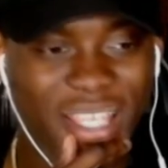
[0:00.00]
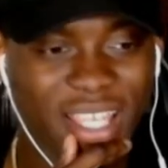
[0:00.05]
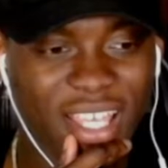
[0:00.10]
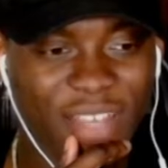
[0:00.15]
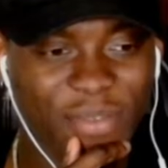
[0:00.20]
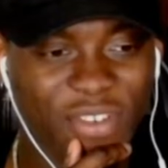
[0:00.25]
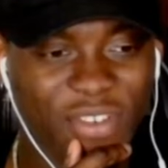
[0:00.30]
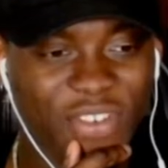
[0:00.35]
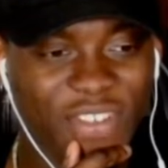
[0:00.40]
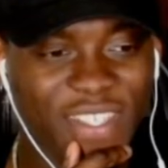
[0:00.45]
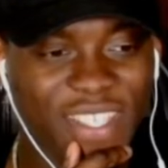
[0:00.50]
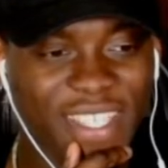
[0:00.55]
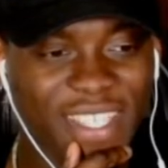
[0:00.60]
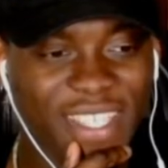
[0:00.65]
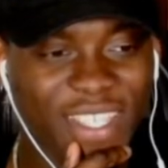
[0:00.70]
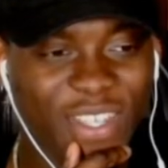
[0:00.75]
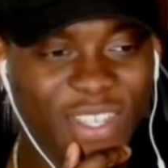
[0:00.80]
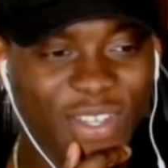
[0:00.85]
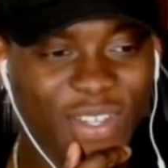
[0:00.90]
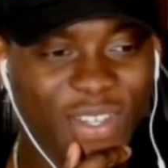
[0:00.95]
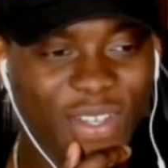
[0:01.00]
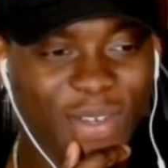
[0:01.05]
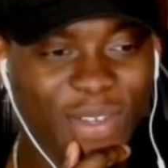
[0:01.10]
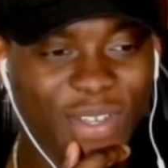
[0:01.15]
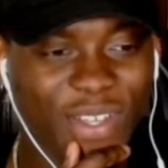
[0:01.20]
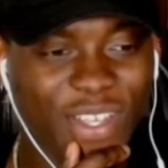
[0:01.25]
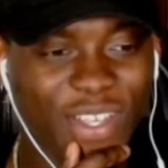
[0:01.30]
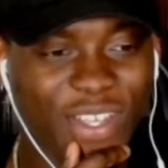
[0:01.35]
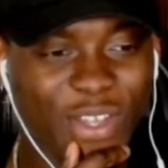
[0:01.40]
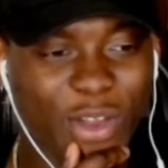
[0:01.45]
Curious to see
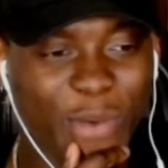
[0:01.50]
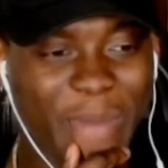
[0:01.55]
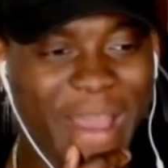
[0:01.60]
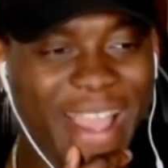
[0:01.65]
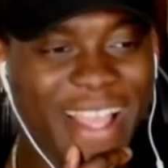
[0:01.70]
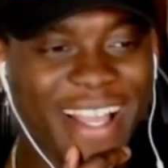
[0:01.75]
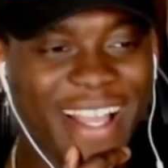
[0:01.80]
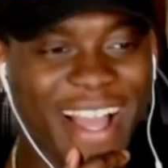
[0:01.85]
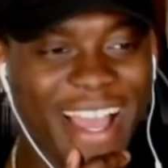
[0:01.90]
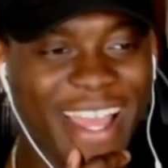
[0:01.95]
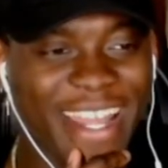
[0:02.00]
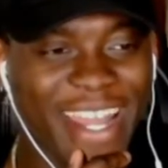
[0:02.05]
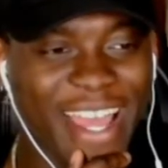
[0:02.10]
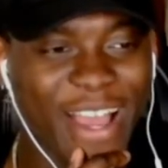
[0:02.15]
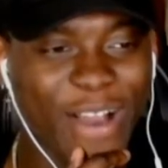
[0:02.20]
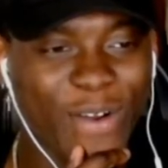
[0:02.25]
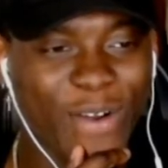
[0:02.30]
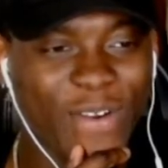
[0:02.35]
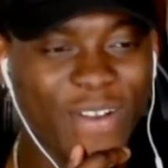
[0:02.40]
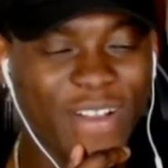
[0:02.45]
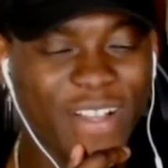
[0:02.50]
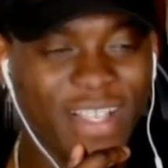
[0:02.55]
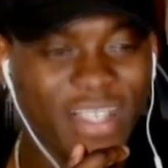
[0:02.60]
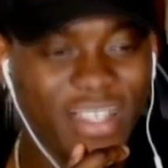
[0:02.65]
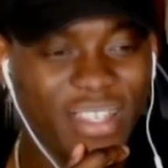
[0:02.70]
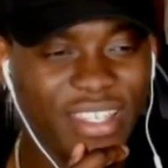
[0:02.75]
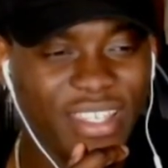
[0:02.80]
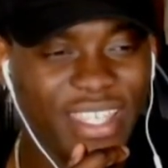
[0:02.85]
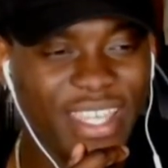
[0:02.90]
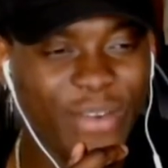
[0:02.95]
your Bankai now.
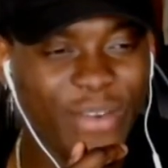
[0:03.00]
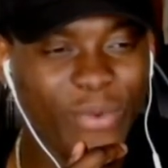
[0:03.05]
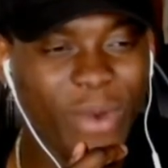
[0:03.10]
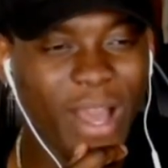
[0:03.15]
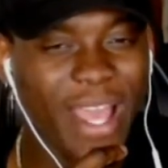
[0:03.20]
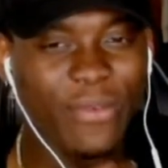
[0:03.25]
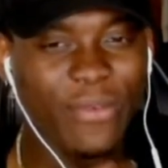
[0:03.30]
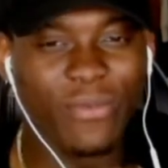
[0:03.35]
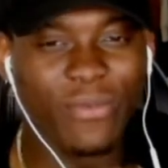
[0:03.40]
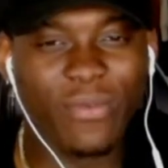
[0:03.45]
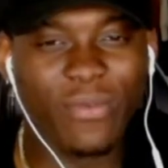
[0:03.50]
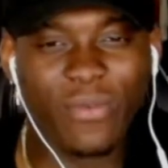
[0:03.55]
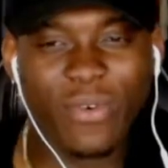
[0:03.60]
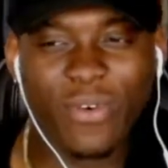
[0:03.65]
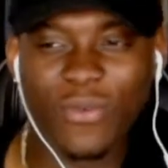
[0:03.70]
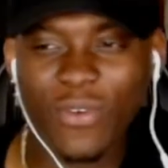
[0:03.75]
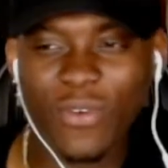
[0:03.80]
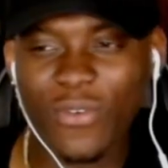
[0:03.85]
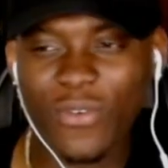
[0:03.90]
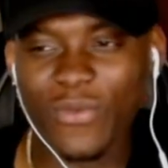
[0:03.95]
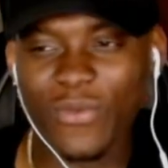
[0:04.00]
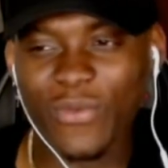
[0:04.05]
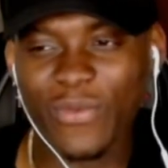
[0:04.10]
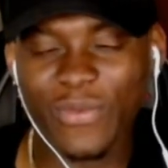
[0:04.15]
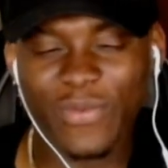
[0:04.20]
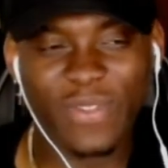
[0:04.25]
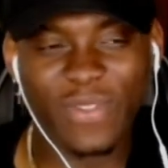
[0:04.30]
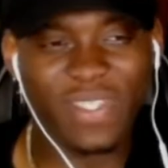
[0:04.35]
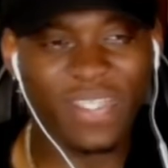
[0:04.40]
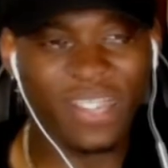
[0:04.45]
Yeah, why?
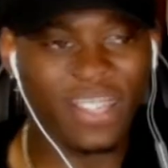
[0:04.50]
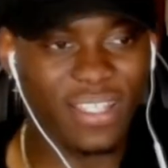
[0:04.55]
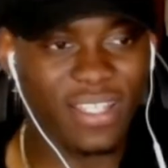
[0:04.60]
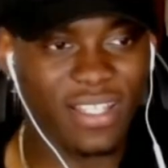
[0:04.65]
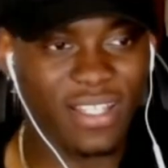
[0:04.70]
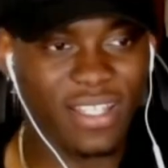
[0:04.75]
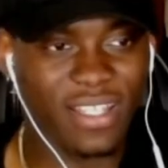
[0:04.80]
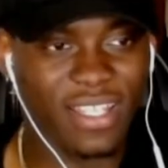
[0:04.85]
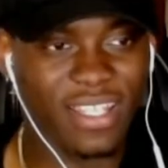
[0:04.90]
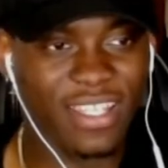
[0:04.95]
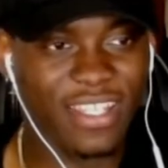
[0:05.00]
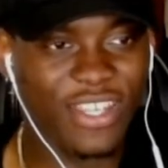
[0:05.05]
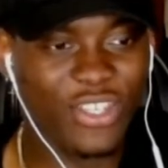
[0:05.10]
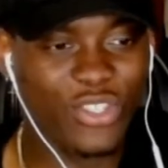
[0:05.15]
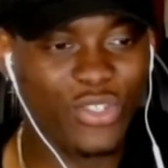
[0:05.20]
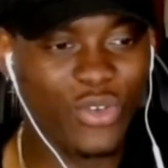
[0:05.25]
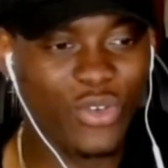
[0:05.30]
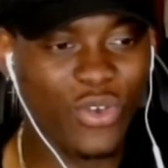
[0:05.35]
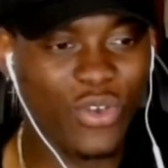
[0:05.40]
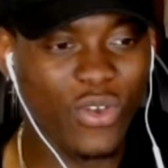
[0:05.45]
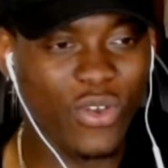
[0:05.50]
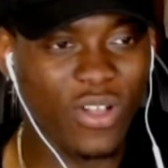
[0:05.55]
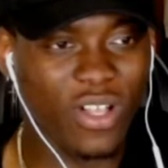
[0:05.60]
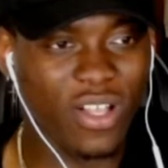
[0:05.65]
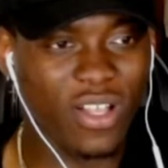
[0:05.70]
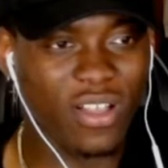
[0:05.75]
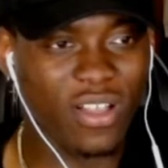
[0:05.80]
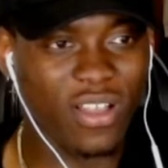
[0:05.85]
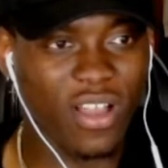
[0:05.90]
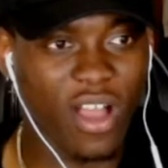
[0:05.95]
Whoa. Leninito.
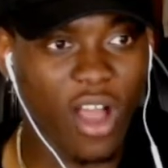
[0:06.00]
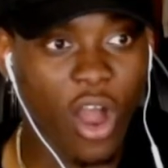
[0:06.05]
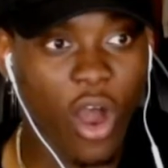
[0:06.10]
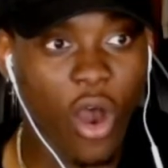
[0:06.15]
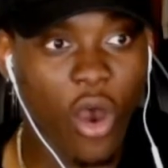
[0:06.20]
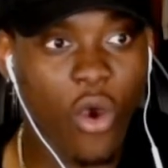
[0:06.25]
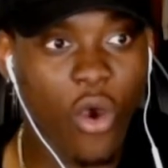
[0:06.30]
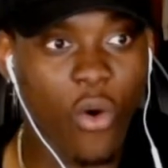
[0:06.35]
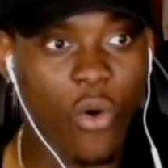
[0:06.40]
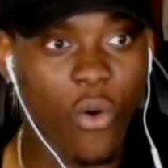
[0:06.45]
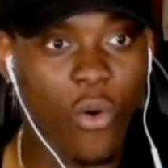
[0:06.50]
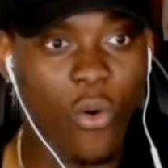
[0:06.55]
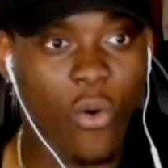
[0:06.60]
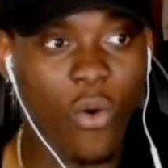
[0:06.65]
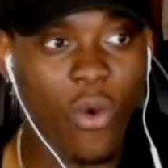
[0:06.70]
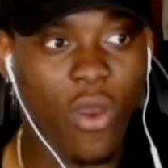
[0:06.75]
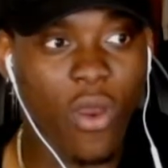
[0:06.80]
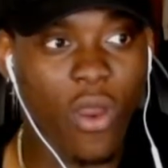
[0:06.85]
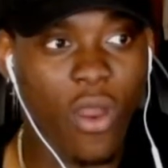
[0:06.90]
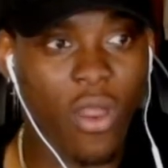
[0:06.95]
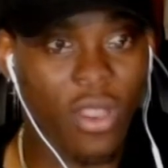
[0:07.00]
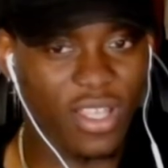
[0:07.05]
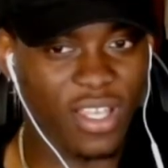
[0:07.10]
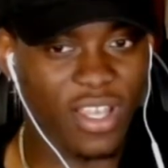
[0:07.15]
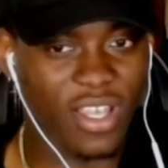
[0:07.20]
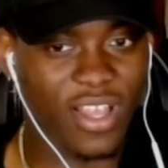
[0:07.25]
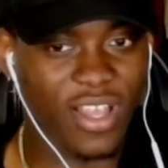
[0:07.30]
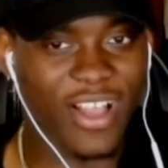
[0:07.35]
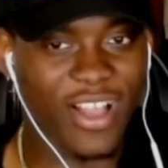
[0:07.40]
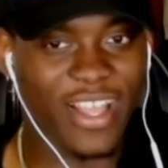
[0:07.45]
Oh.
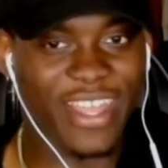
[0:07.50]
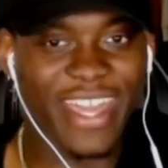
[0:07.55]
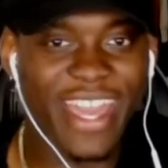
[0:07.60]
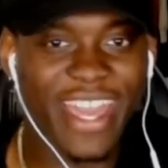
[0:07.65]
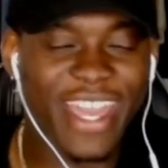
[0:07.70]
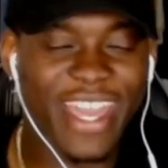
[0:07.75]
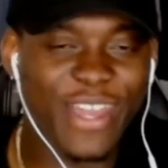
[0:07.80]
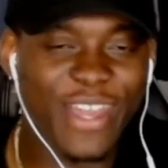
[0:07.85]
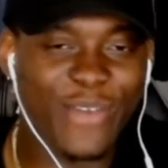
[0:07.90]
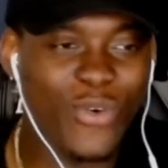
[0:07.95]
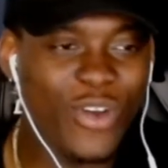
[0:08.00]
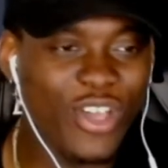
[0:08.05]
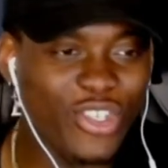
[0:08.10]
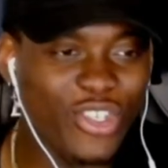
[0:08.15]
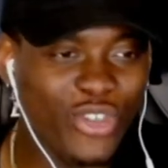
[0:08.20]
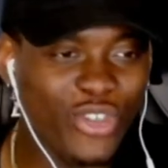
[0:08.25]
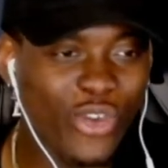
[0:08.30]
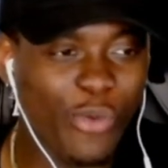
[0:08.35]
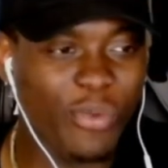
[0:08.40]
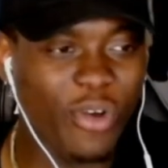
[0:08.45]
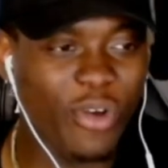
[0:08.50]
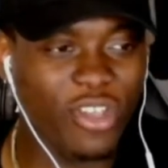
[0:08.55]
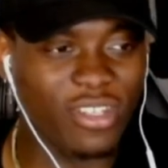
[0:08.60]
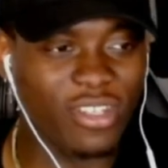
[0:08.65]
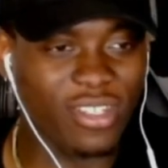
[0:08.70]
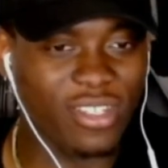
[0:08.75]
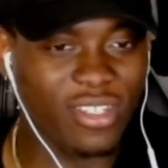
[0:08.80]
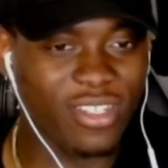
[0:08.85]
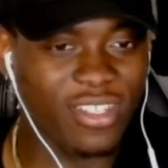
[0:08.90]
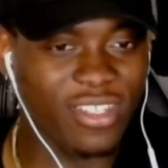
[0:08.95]
Okay, what is your
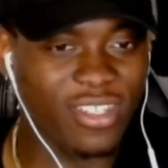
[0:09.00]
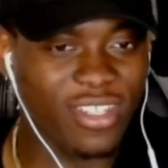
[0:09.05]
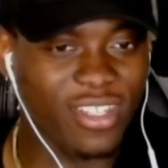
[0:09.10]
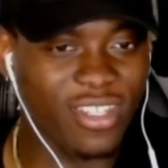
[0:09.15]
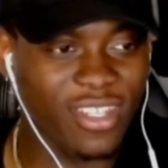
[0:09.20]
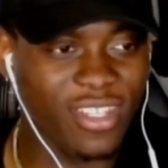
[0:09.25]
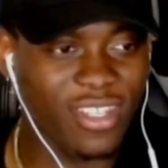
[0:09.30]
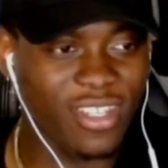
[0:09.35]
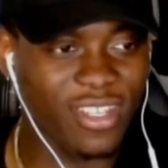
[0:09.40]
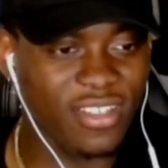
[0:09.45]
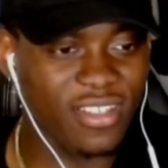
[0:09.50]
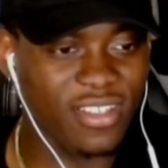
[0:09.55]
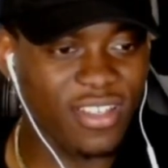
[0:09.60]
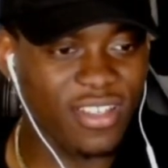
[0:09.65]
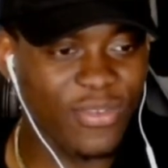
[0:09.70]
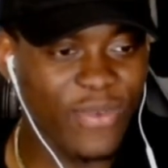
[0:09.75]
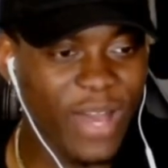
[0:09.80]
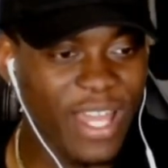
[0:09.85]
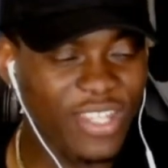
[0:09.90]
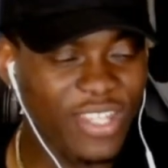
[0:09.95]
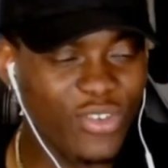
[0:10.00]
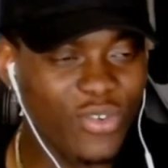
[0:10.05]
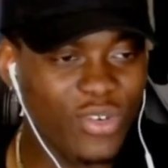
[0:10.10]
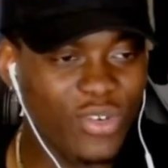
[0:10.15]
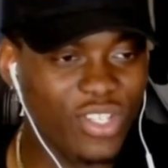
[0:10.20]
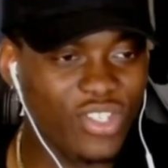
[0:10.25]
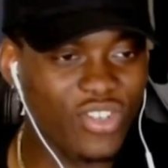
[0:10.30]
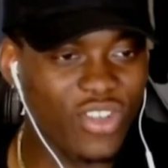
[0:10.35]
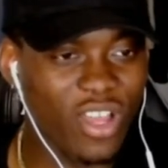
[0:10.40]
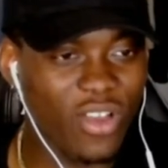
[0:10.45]
bond? Why did you call
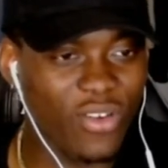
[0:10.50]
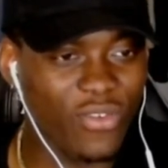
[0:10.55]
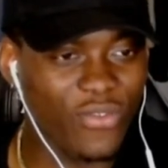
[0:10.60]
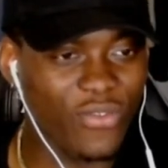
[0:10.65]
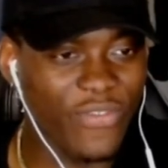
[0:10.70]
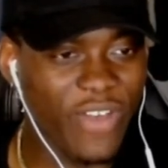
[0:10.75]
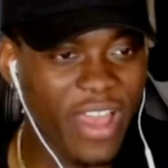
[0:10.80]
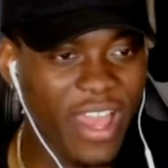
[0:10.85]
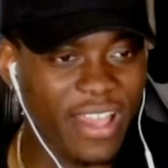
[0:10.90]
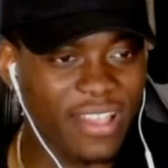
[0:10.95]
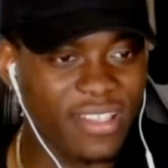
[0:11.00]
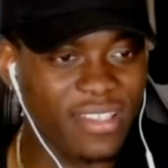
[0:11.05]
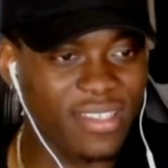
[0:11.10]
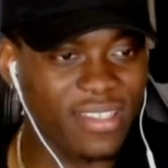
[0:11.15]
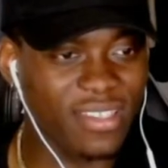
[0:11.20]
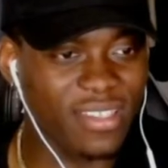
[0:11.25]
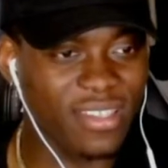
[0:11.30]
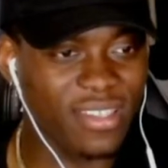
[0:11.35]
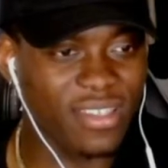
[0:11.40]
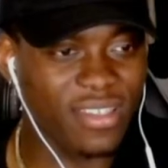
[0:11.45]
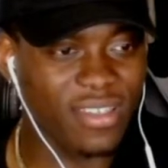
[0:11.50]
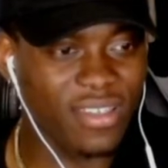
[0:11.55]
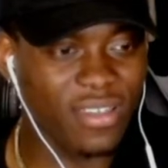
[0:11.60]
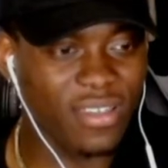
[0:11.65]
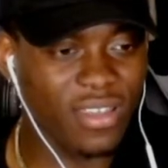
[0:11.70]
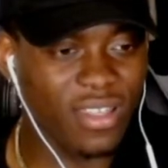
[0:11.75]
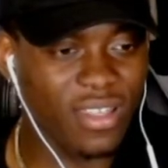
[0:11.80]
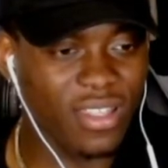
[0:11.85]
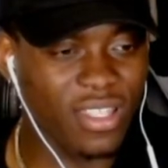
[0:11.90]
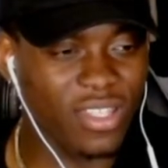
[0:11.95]
the child? Facts.
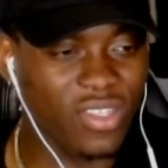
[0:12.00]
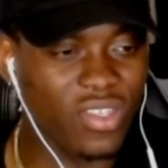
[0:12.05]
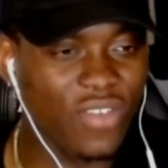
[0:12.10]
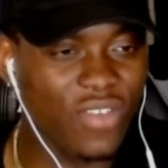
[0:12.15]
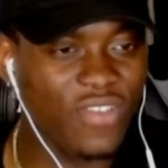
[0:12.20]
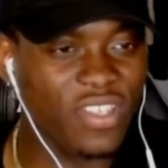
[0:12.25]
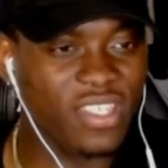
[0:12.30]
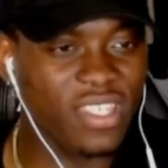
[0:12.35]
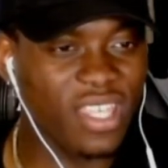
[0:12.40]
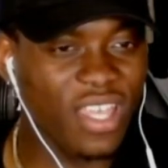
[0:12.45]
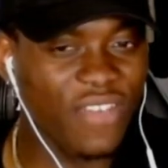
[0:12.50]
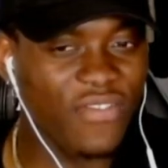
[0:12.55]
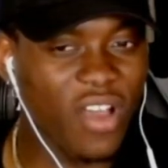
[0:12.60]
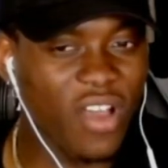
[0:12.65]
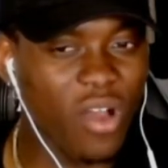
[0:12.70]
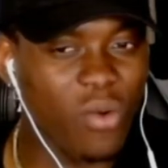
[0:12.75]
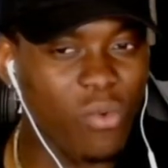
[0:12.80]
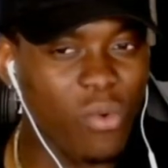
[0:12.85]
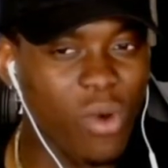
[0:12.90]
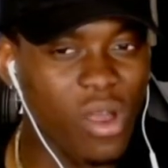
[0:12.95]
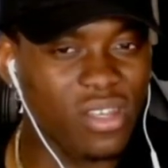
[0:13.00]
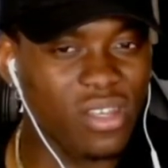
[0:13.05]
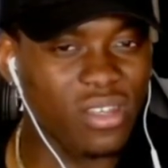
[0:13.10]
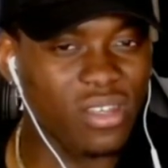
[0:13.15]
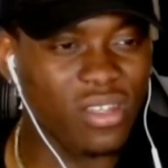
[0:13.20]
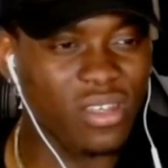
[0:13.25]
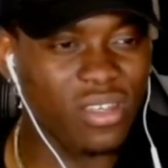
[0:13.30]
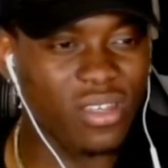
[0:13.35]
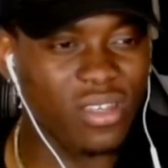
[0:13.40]
The two of us together are one.